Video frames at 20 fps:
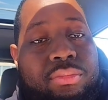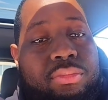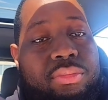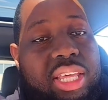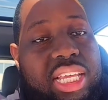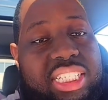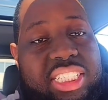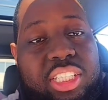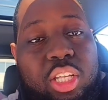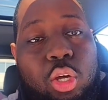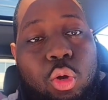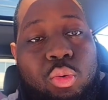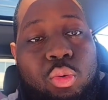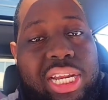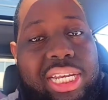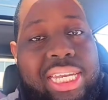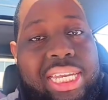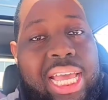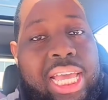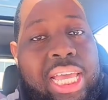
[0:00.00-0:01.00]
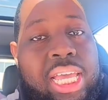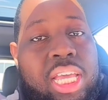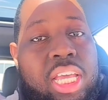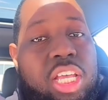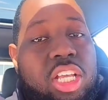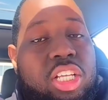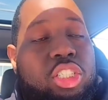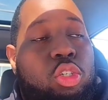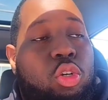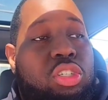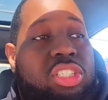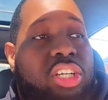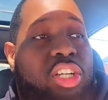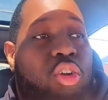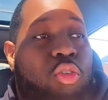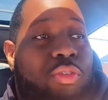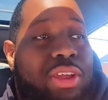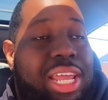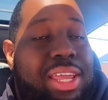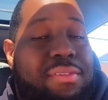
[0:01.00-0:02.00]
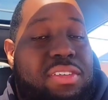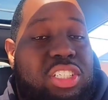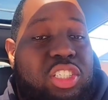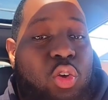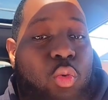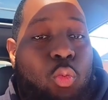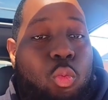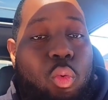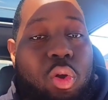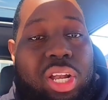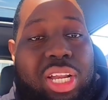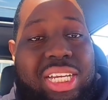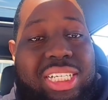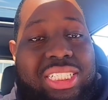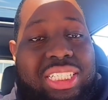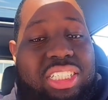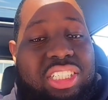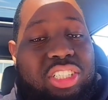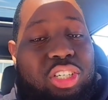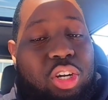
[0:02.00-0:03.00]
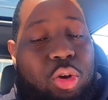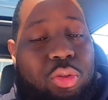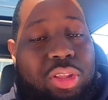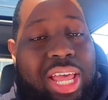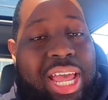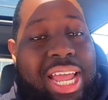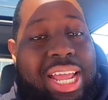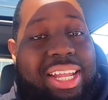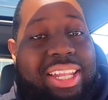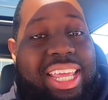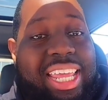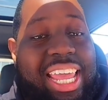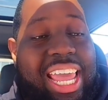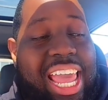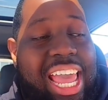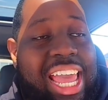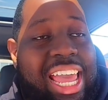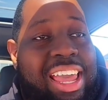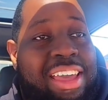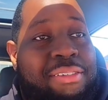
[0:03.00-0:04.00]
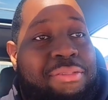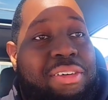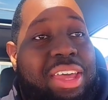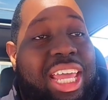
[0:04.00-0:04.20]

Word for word: They still need that. So till the Ravens are willing to show that they have